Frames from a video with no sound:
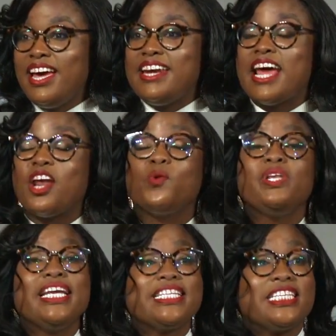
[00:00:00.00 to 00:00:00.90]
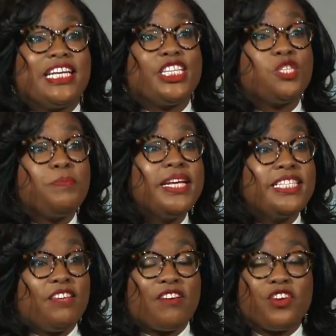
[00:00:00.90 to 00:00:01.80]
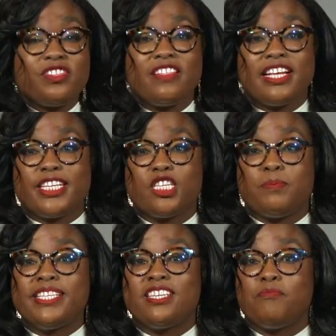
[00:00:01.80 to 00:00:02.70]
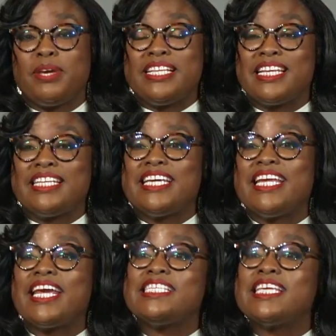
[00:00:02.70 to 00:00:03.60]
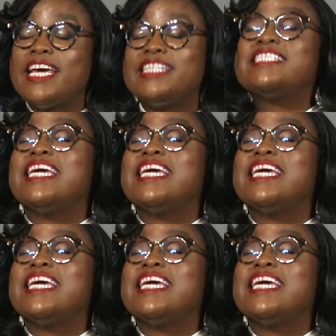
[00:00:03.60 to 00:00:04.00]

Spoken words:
Not only is it expensive, everything that's expensive means that it's